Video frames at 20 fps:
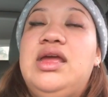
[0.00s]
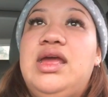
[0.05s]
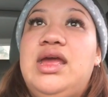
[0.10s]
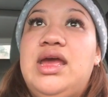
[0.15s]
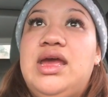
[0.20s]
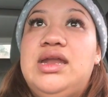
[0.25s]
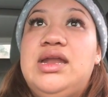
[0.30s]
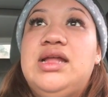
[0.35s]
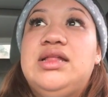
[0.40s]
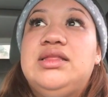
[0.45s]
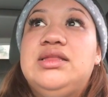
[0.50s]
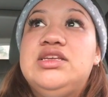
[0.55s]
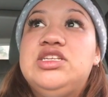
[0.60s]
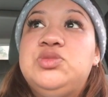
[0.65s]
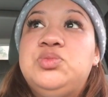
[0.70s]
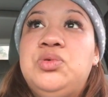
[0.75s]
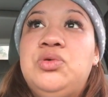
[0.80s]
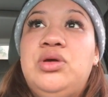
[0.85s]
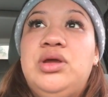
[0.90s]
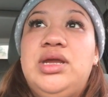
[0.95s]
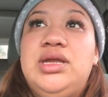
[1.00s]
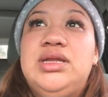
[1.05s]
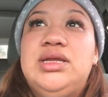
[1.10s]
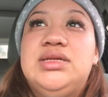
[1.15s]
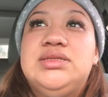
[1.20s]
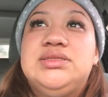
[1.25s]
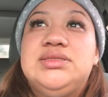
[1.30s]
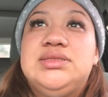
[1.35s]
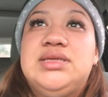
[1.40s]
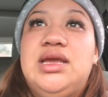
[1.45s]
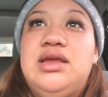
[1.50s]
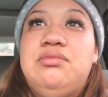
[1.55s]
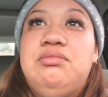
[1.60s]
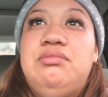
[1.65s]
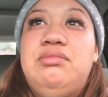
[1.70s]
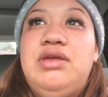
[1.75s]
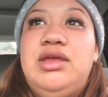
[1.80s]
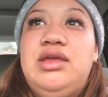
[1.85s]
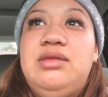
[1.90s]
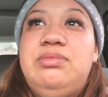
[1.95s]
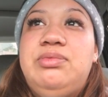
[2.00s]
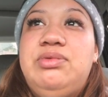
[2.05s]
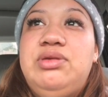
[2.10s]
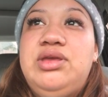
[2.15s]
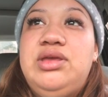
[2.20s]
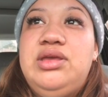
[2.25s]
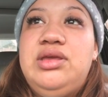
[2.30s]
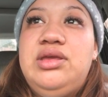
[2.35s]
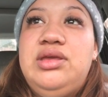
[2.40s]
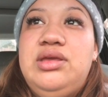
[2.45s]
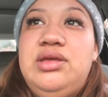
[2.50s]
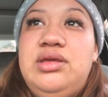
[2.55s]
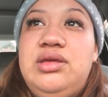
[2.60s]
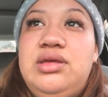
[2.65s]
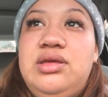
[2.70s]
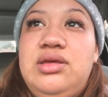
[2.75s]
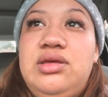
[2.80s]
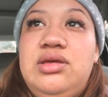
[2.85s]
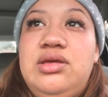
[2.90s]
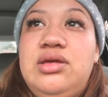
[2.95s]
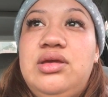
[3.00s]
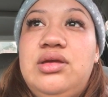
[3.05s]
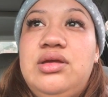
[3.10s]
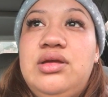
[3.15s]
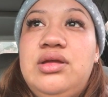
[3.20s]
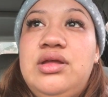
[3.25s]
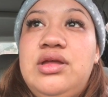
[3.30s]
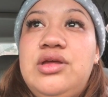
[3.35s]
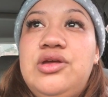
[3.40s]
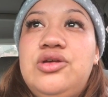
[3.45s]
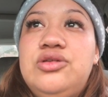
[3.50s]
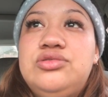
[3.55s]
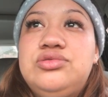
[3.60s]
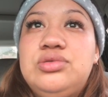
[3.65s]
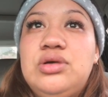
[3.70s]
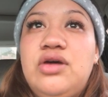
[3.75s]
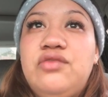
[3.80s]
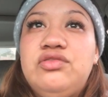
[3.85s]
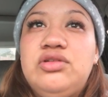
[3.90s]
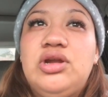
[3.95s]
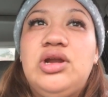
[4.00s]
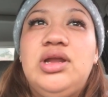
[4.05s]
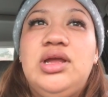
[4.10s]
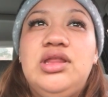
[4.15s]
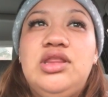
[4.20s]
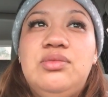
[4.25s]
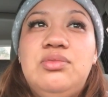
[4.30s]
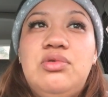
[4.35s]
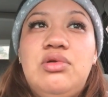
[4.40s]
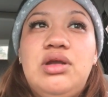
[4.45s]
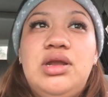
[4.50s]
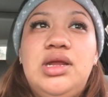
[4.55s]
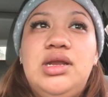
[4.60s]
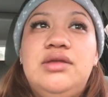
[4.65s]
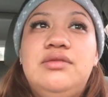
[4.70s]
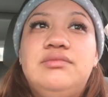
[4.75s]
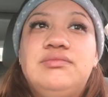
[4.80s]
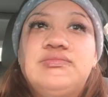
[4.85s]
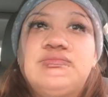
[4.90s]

And at this point, it's like maybe 12:30 in the morning.